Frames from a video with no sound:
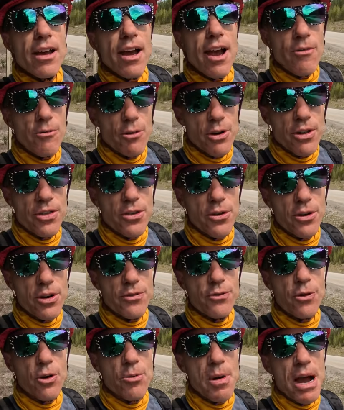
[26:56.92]
I've ridden
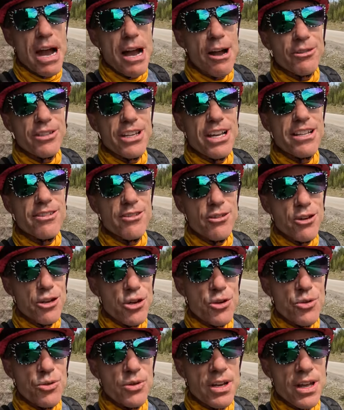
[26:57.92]
34 miles, it's
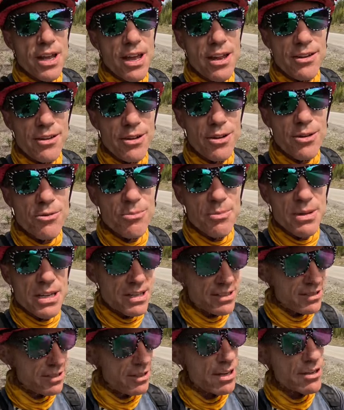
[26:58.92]
noon, and noon
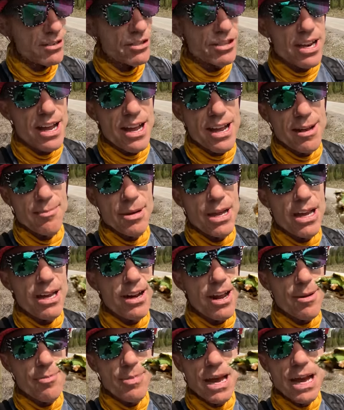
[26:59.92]
means lunchtime,
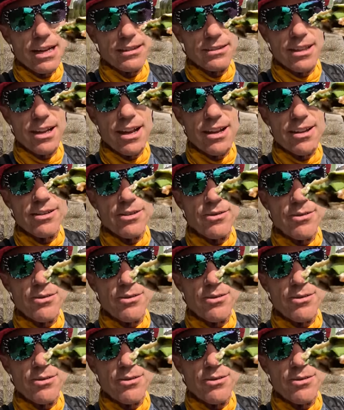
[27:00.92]
and I packed a nice